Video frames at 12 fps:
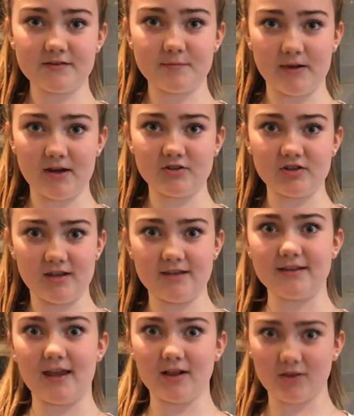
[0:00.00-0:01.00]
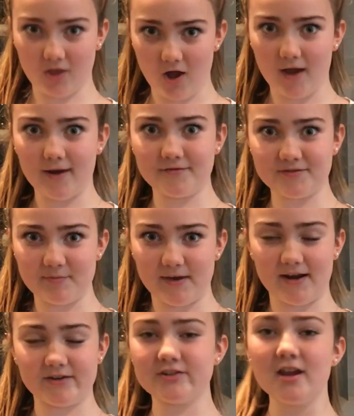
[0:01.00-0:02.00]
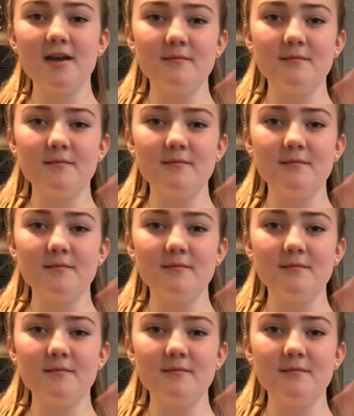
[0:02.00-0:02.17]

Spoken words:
spinach is a lot of spinach.